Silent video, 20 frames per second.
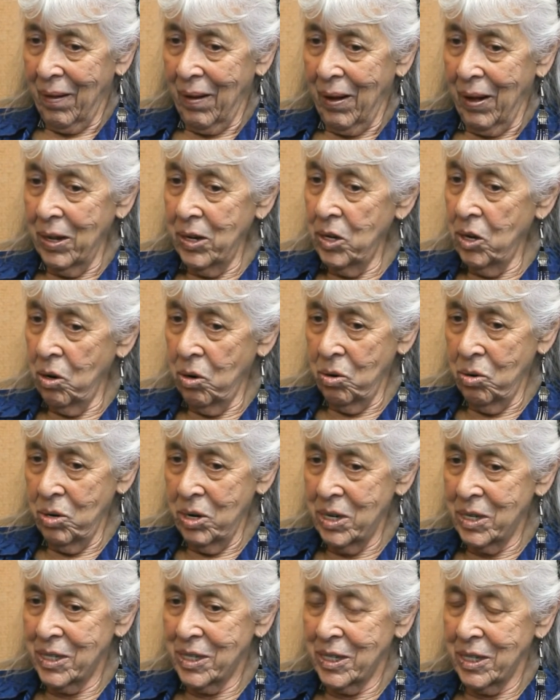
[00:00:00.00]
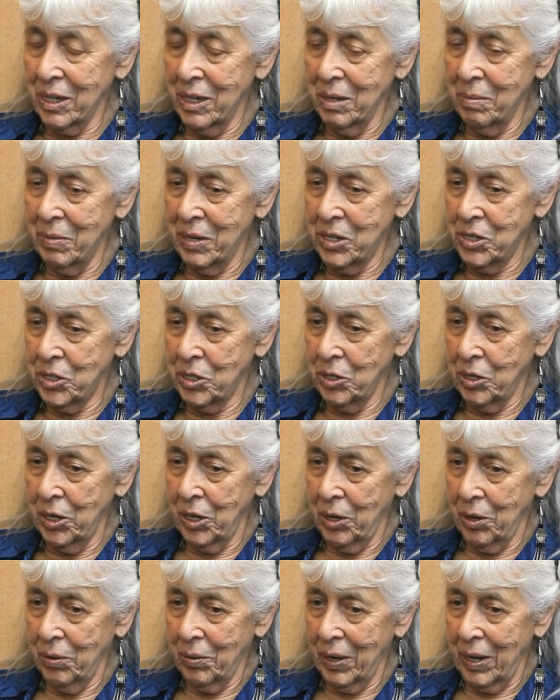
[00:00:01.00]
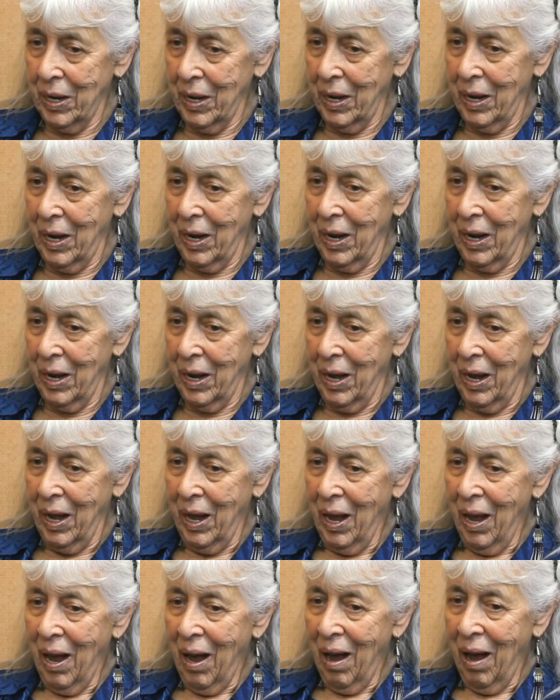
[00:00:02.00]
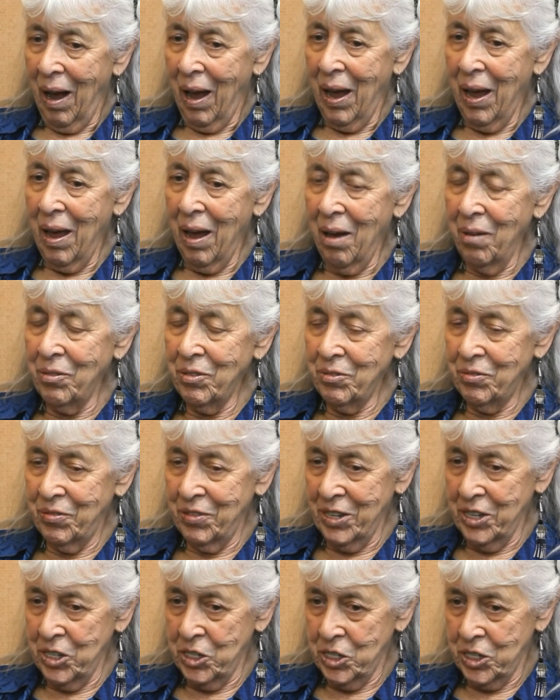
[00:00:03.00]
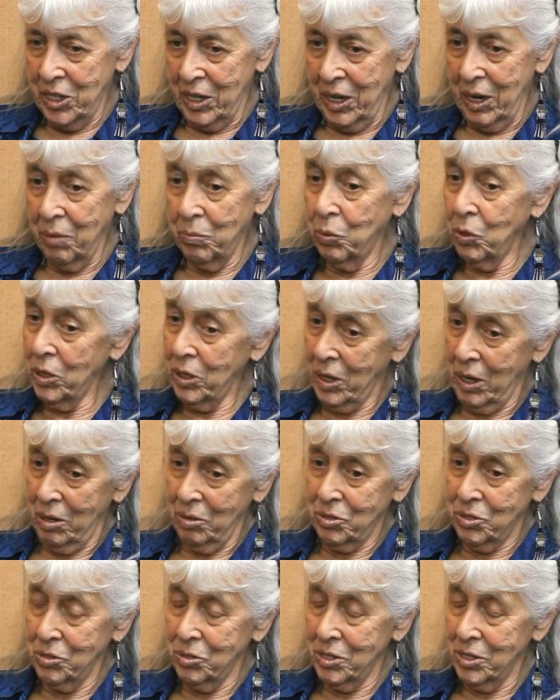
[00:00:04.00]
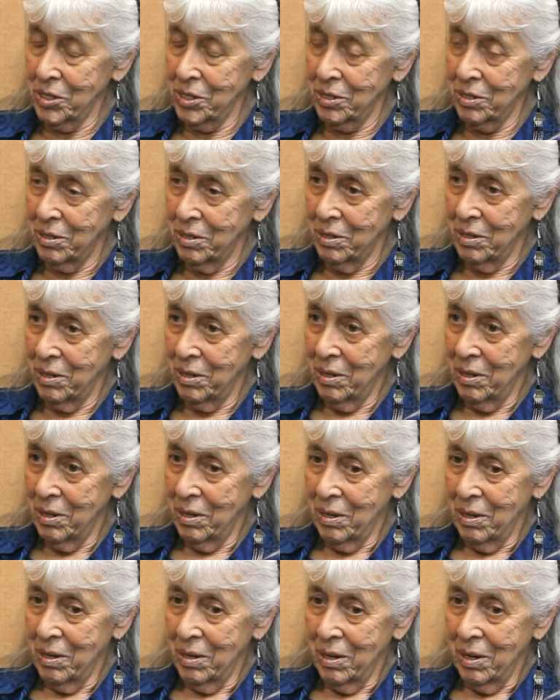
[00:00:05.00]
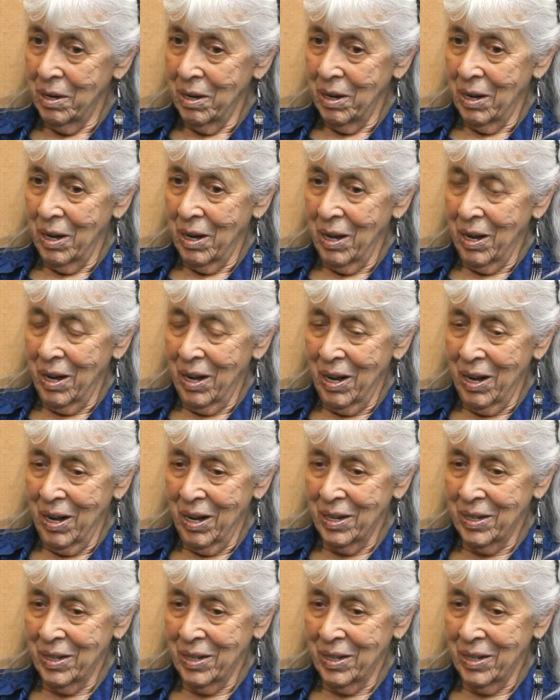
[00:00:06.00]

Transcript: No, it's still in my studio. Oh. Okay. I haven't finished it. I work outdoors. And